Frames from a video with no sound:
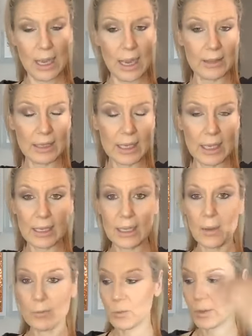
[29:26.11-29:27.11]
And the kit
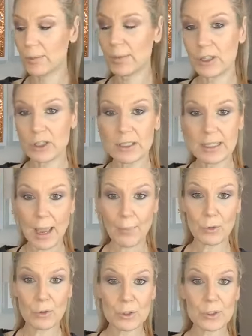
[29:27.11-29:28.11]
comes with a bunch of
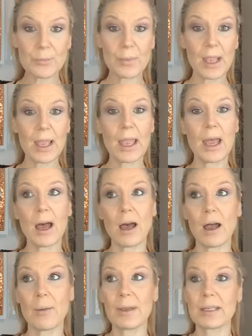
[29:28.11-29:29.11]
samples.
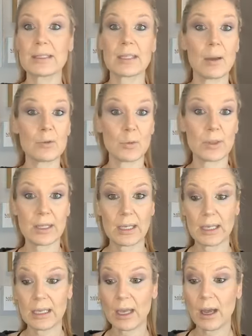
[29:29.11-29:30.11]
It comes with
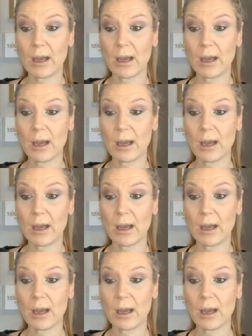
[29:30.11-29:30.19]
a